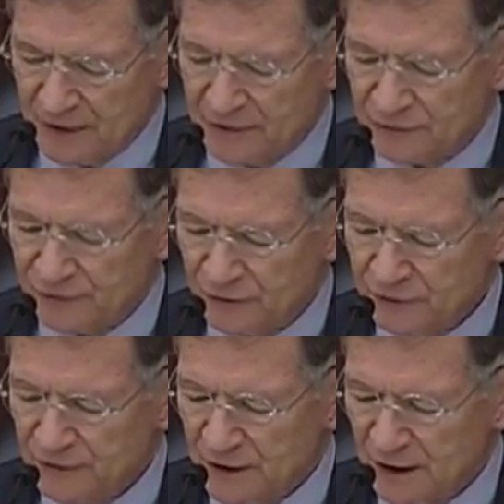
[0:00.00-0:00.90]
This
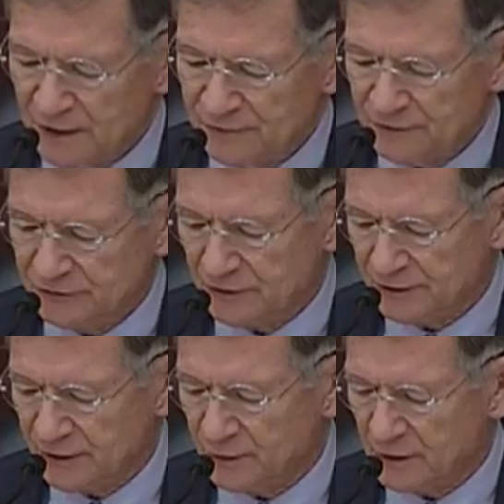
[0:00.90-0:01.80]
first-of-a-kind
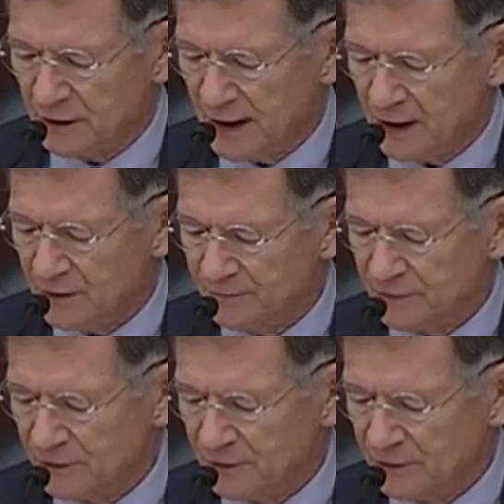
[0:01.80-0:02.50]
facility will allow